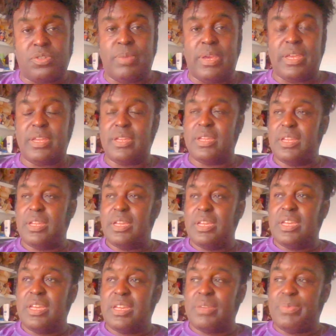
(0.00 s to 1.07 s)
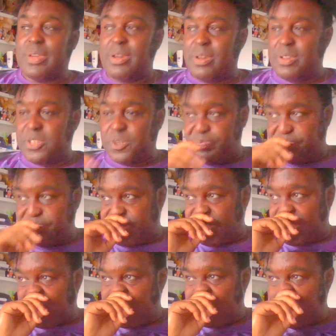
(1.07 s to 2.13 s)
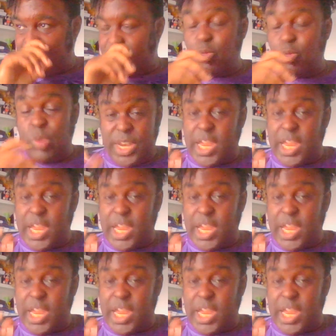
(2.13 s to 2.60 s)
to me because we